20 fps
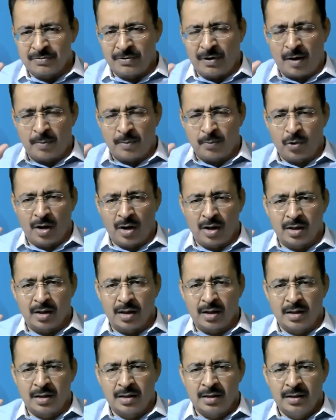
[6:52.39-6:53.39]
formula
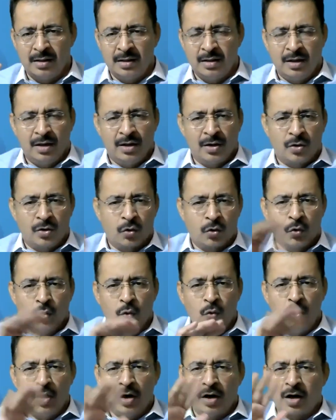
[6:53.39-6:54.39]

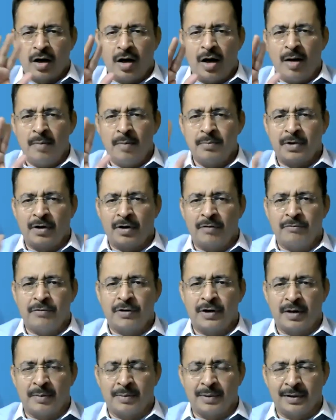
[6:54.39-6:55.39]
cool, calm,
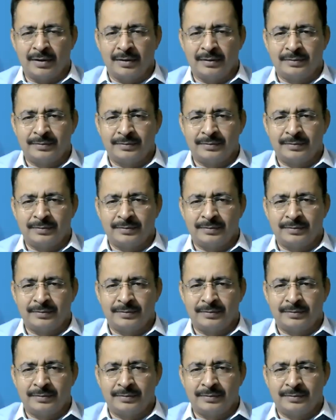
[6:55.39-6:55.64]
comfortable